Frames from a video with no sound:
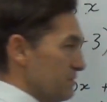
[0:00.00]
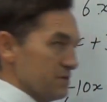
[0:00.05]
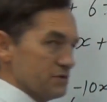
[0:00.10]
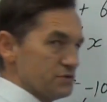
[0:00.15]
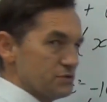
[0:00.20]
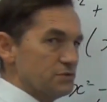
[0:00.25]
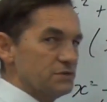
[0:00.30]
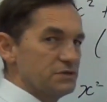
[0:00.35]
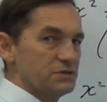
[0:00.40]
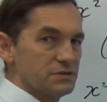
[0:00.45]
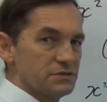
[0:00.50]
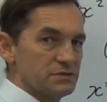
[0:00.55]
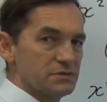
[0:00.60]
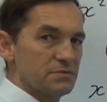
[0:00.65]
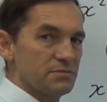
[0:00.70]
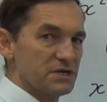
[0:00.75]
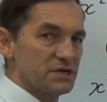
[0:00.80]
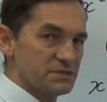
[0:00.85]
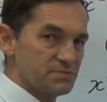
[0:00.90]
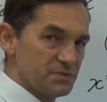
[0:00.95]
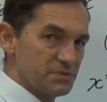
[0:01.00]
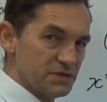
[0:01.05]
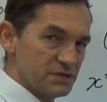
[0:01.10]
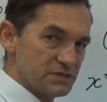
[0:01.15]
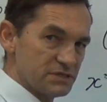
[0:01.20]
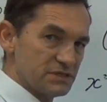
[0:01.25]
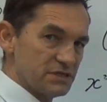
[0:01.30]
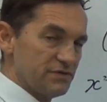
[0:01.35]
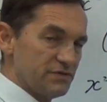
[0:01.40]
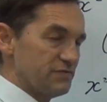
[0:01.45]
other choices. Must be a
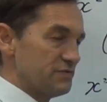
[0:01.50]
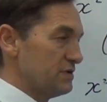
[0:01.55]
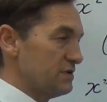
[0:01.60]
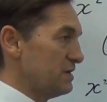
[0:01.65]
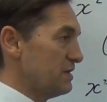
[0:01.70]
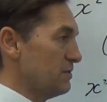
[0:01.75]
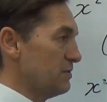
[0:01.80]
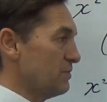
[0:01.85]
7 and a